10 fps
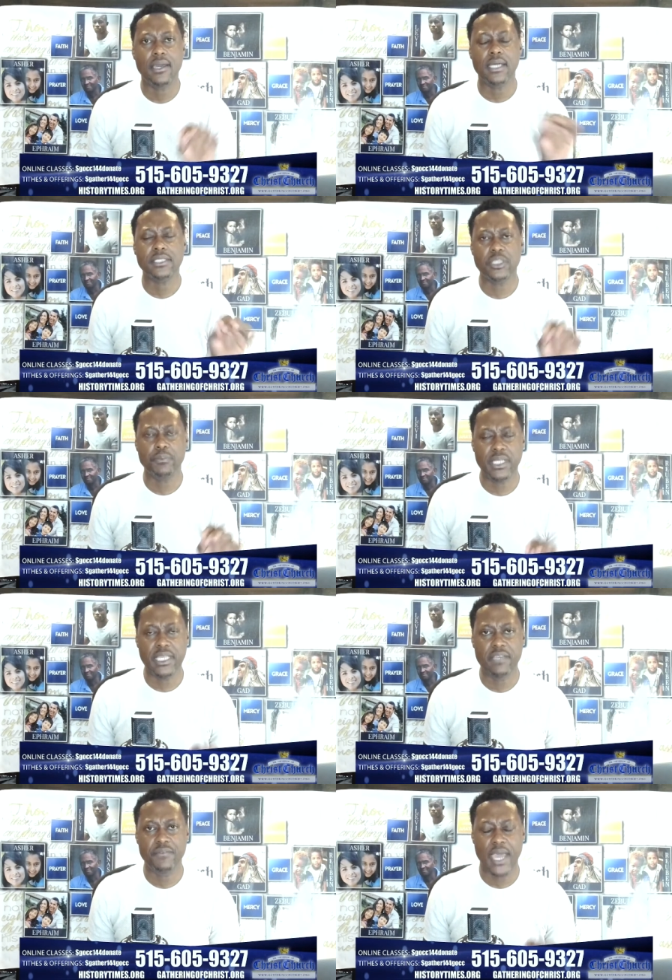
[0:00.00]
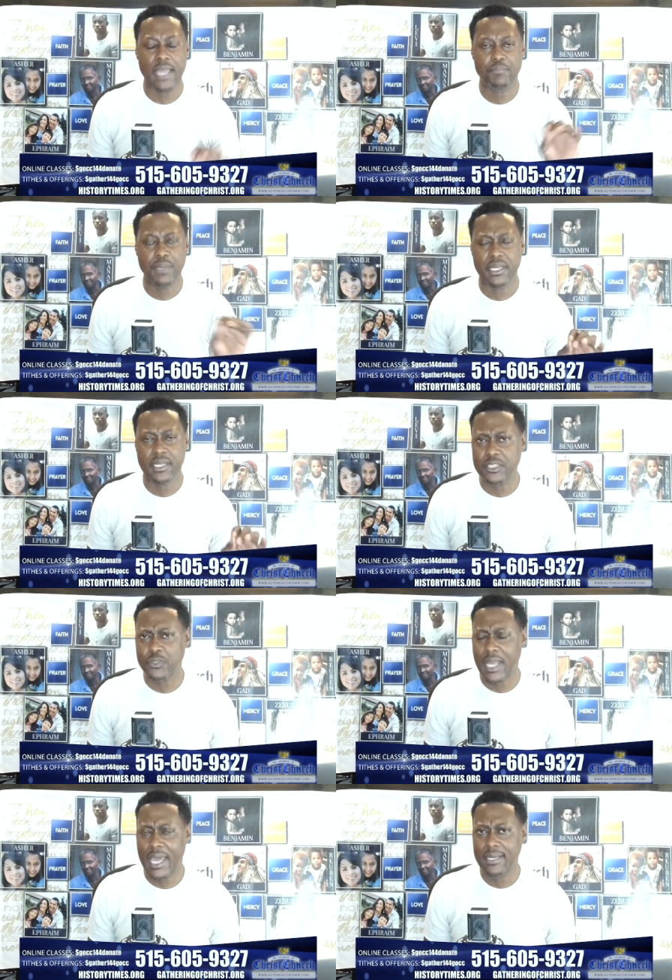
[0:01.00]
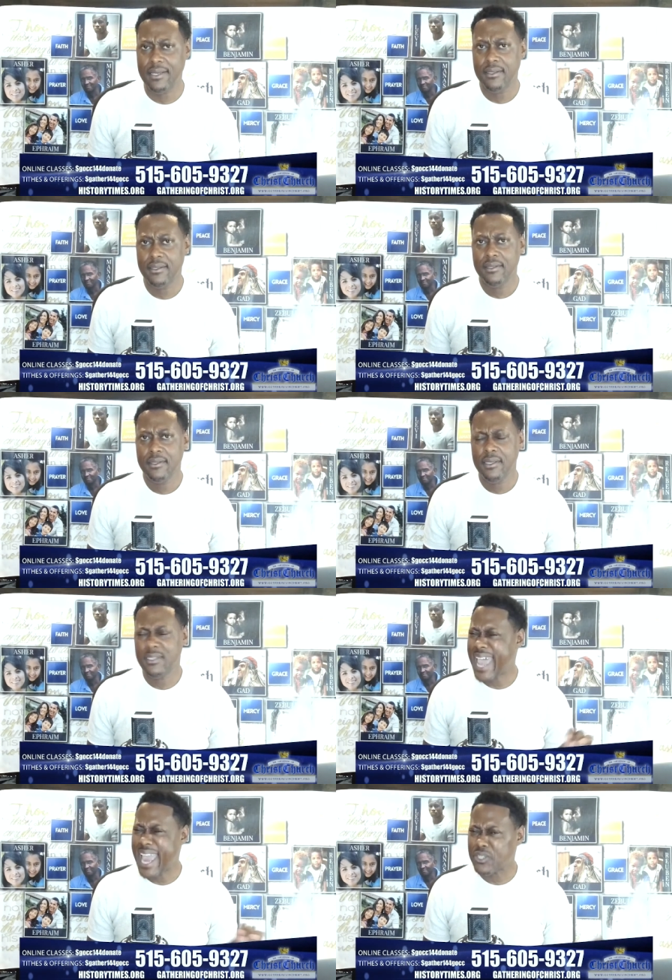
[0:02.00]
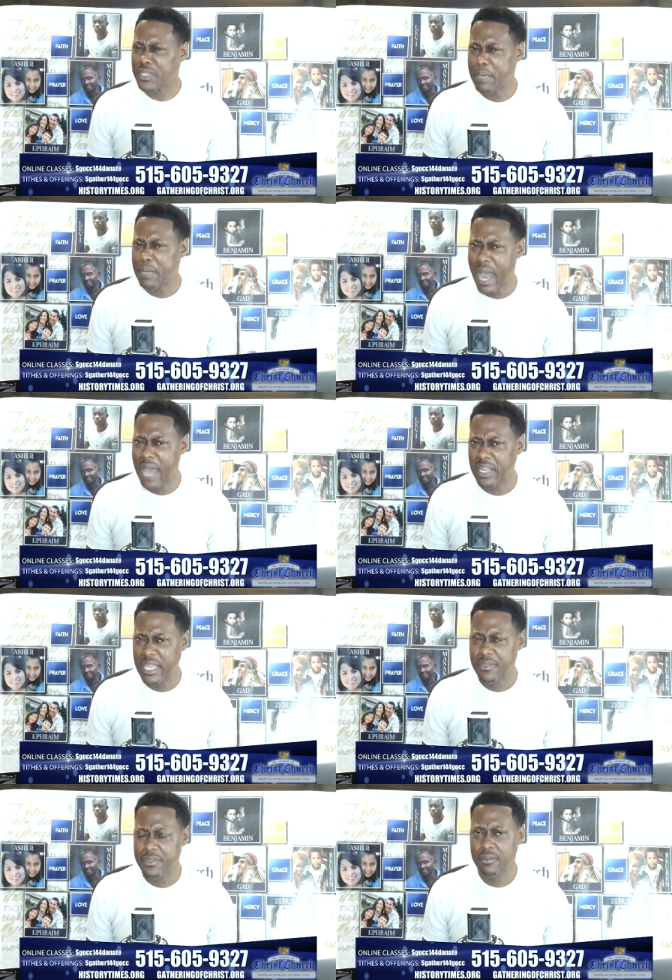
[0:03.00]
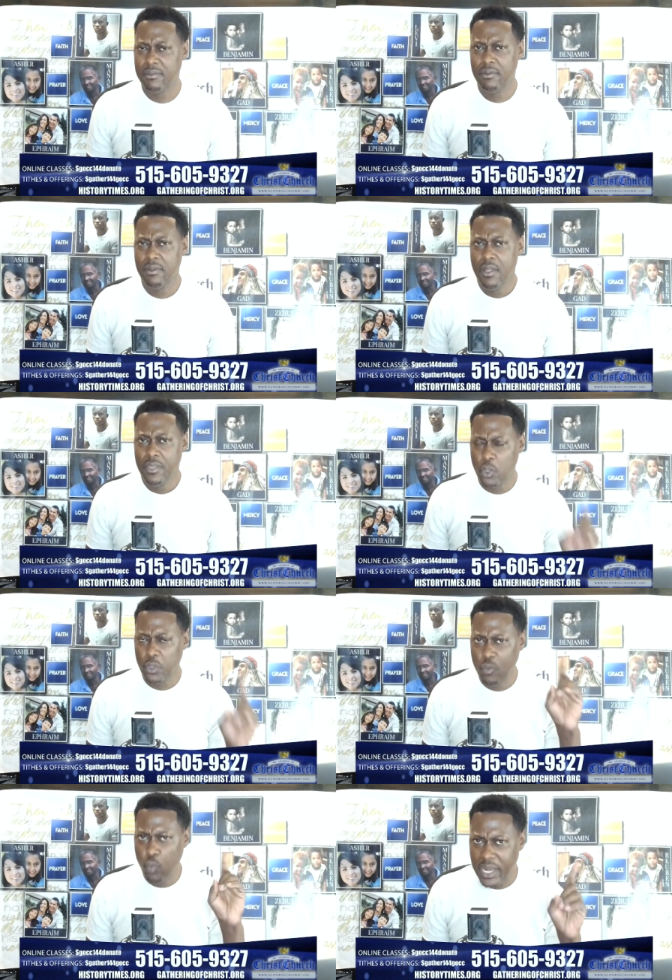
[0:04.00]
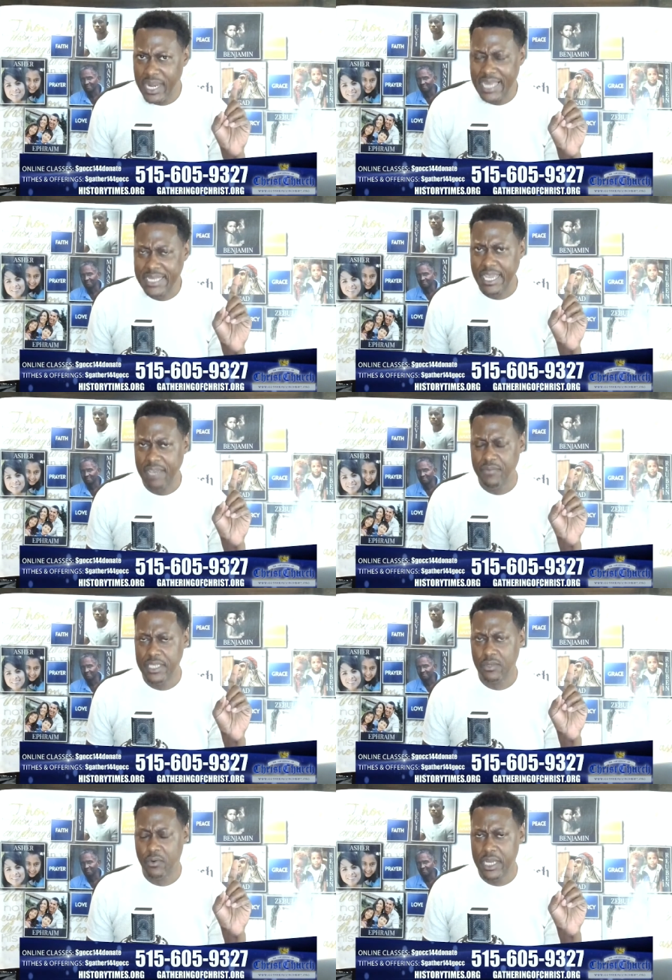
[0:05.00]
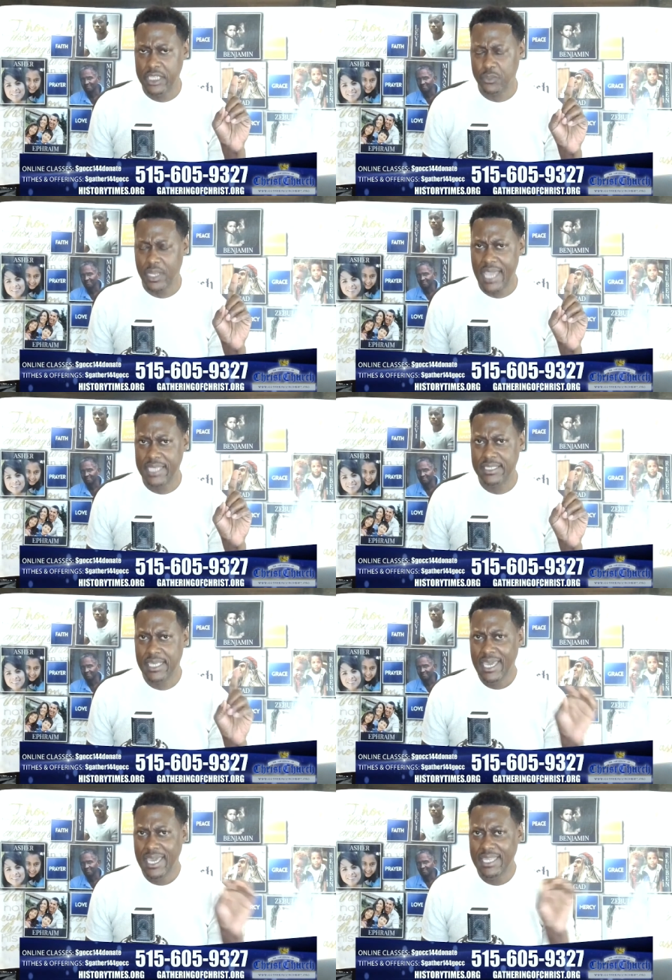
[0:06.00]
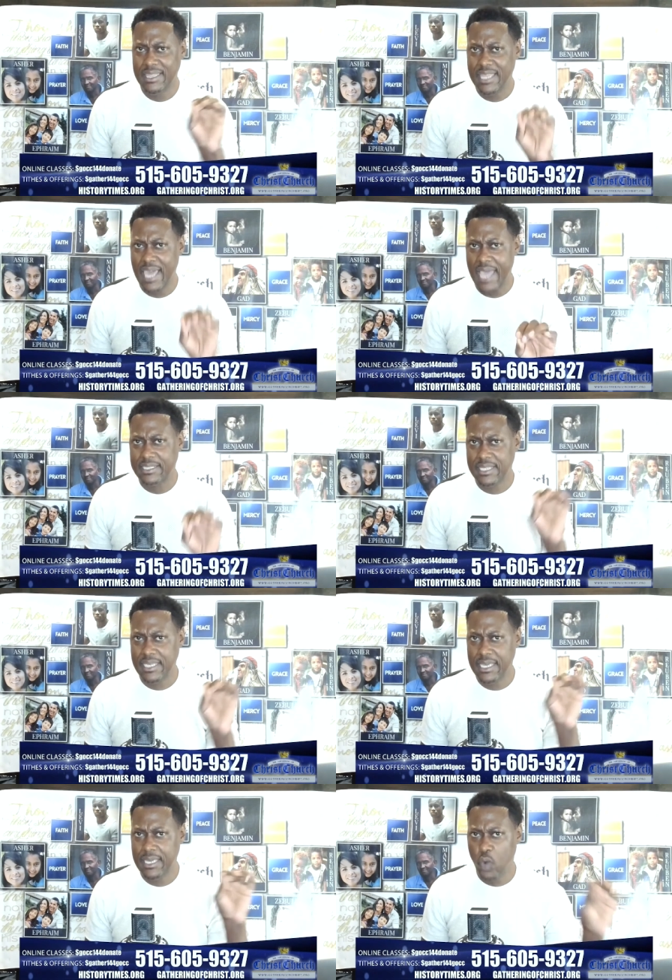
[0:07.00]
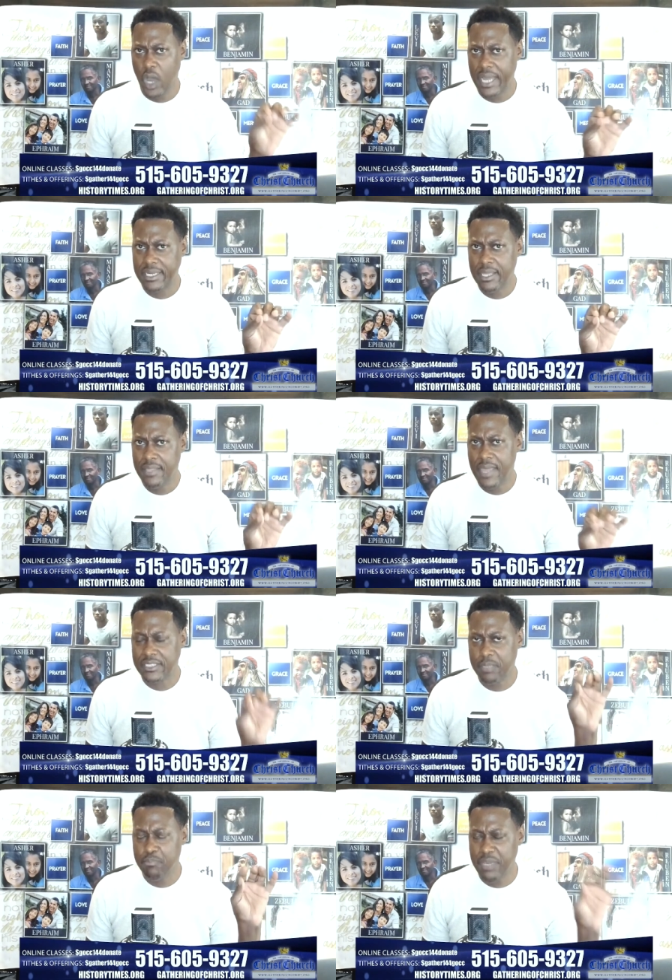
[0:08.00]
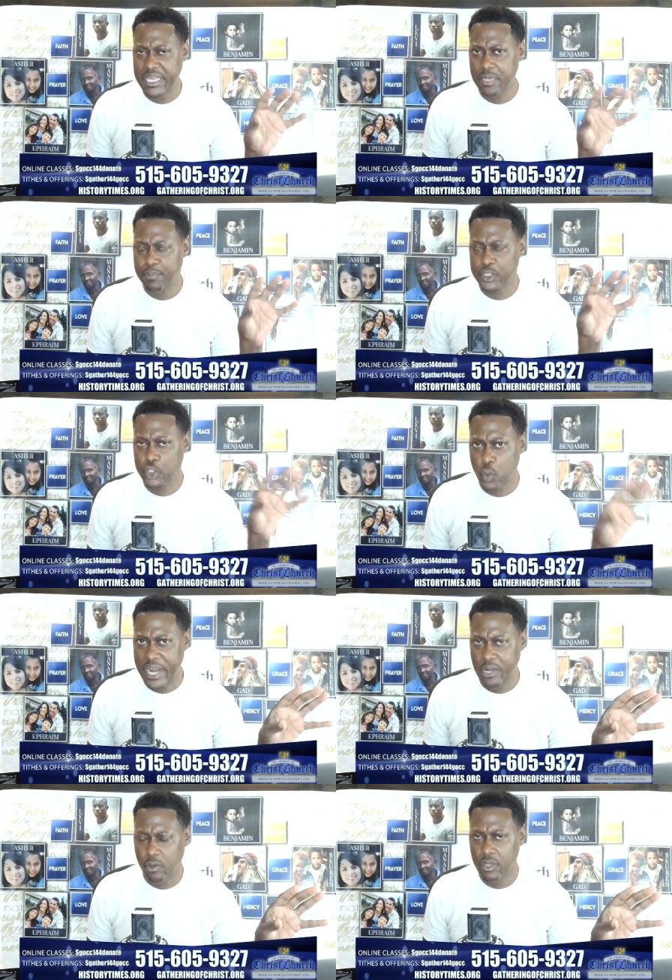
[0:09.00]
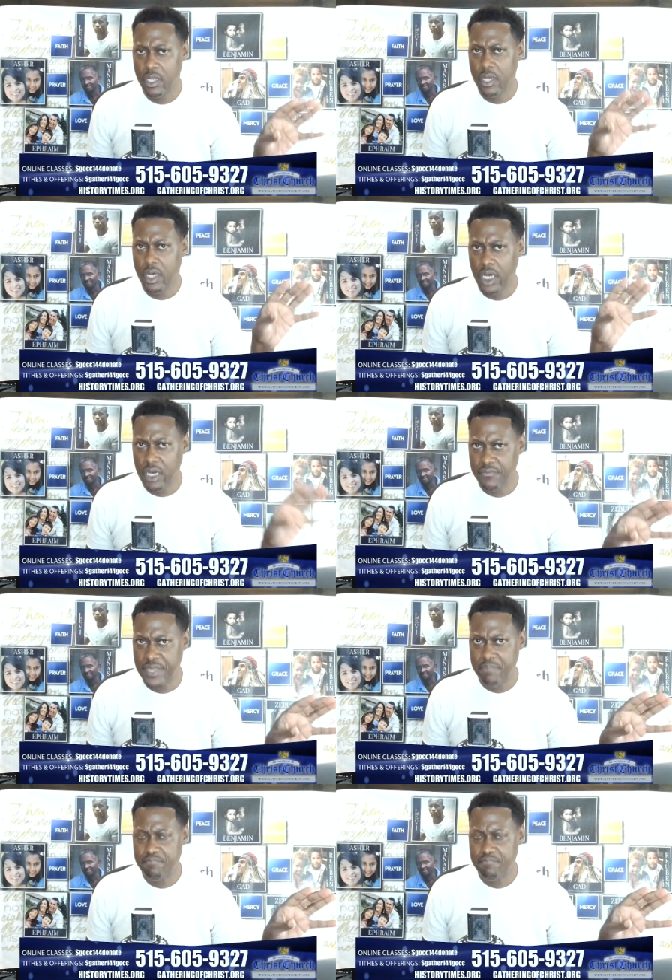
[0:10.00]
us to believe that being an Israelite is actually a monolith. There's only one idea of Israelites, and that's the what? That's the media portrayal of them.